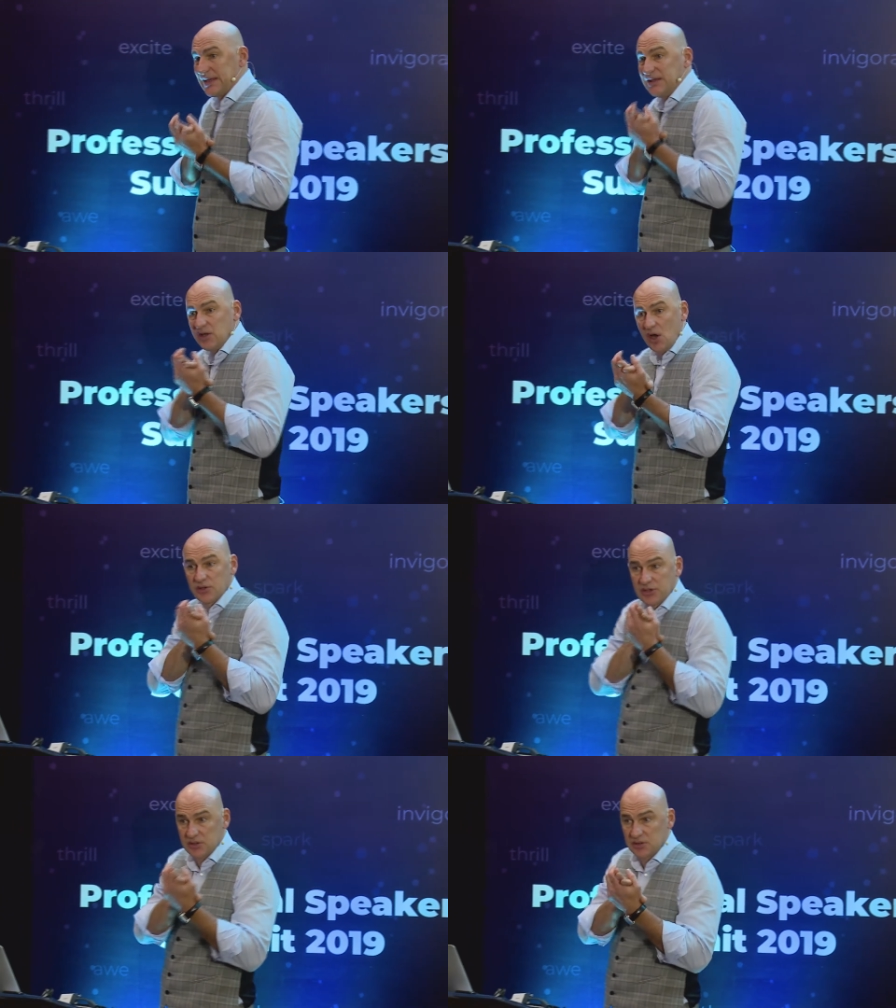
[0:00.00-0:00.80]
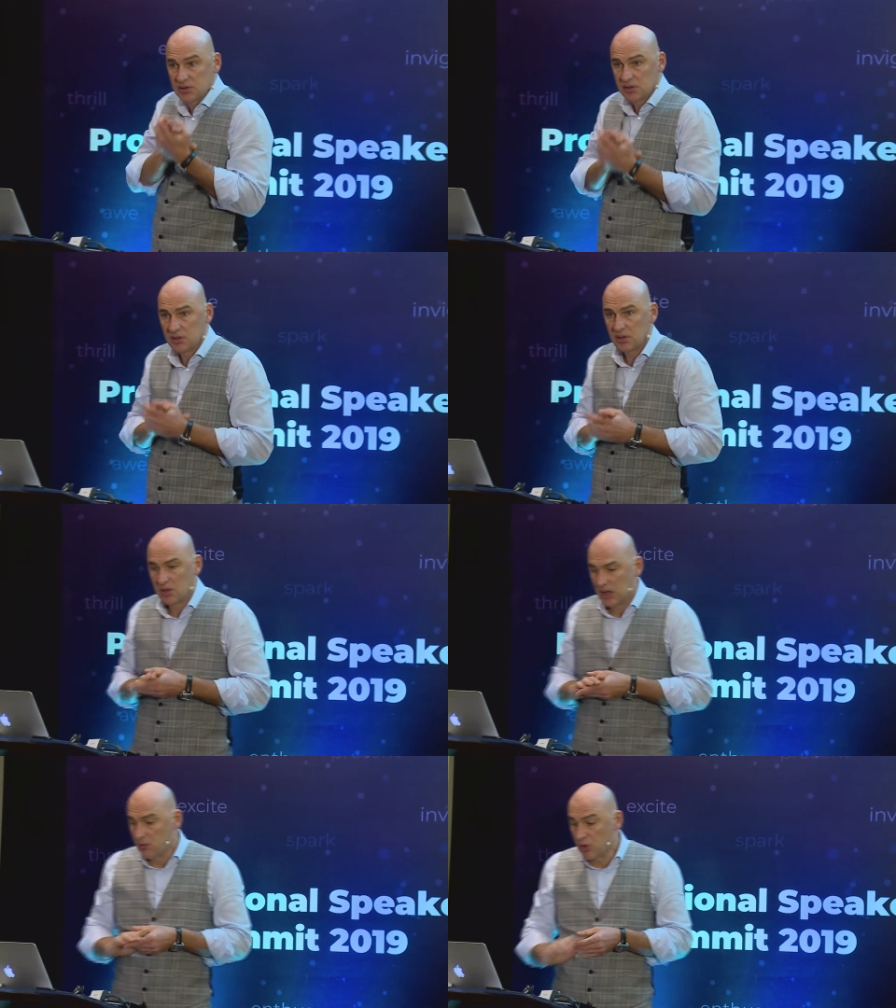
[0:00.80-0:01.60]
In contact.
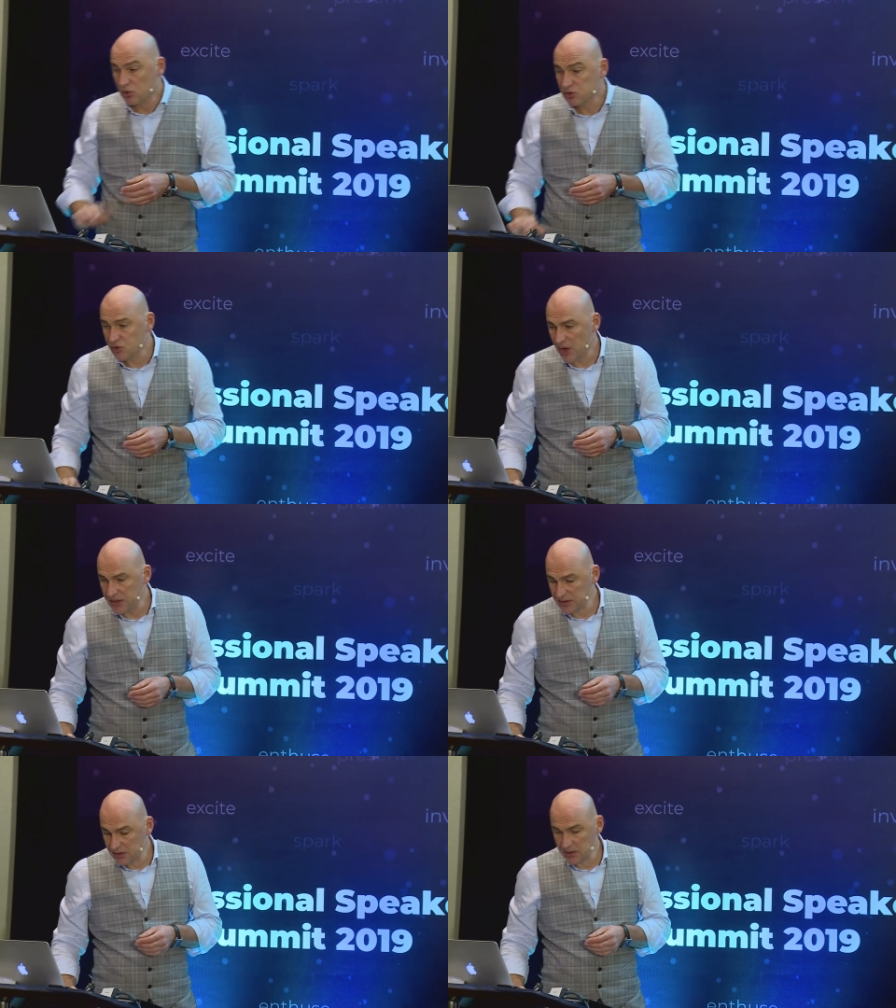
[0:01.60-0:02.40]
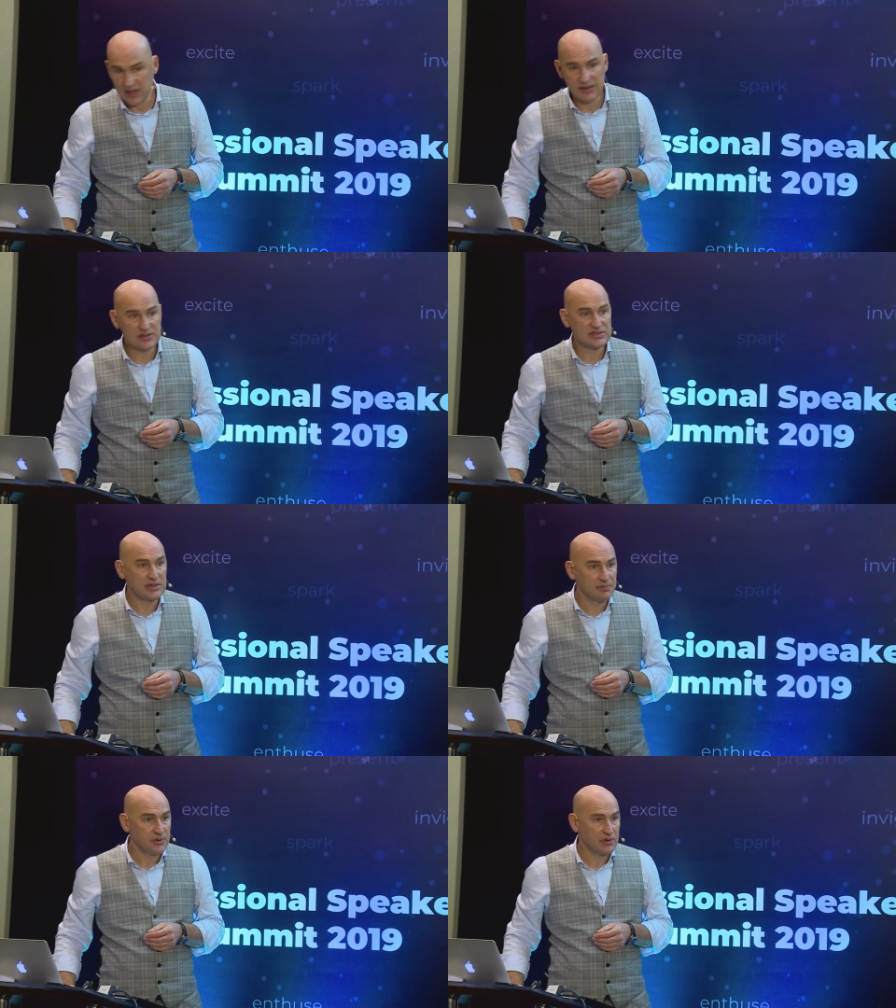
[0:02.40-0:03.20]
We will try it in a
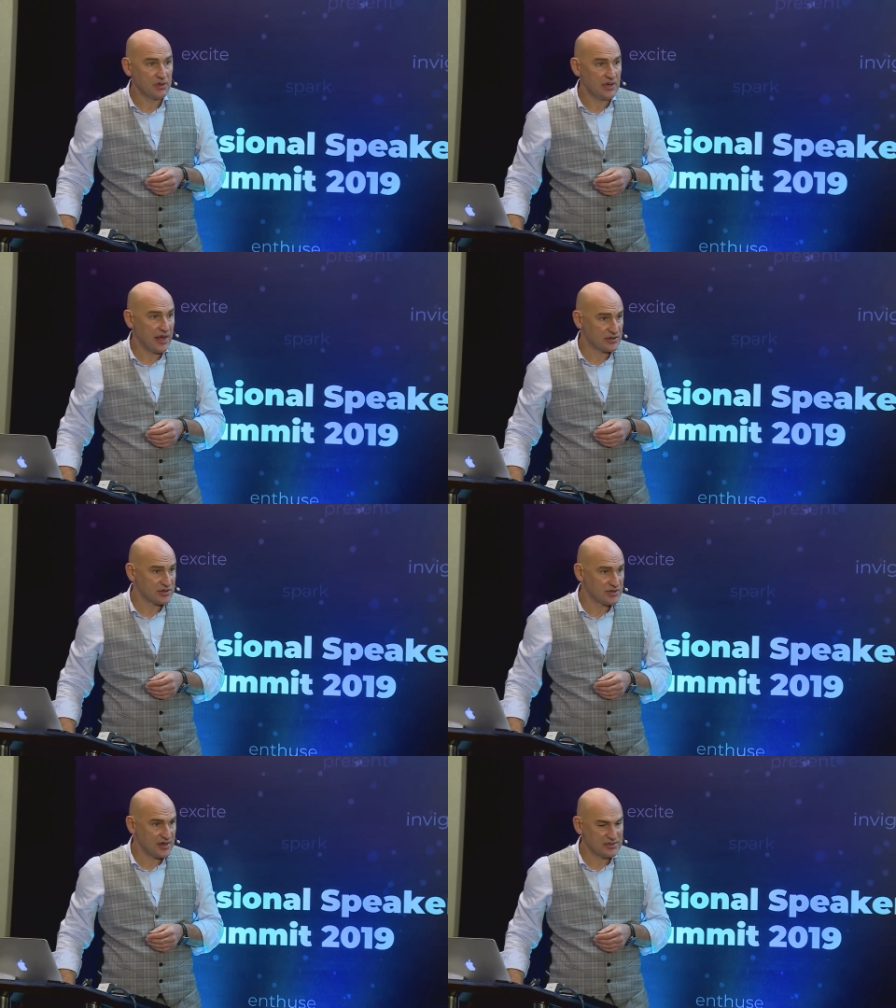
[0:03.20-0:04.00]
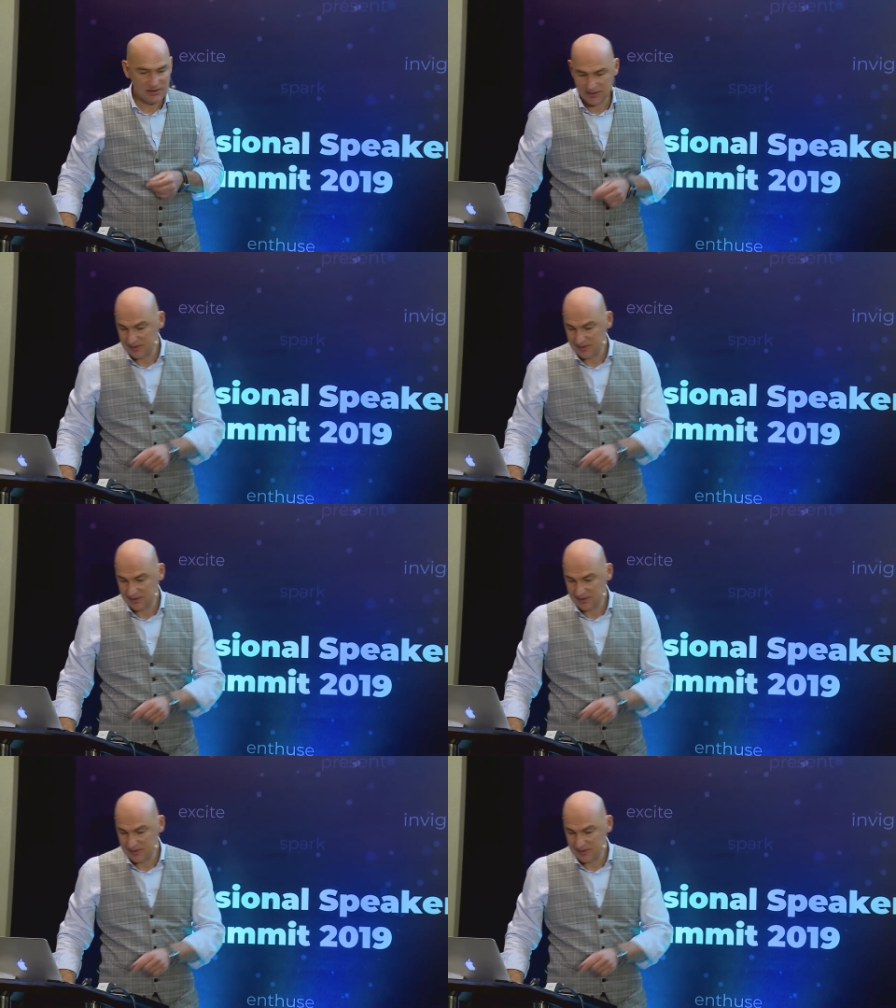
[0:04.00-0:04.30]
simple exercise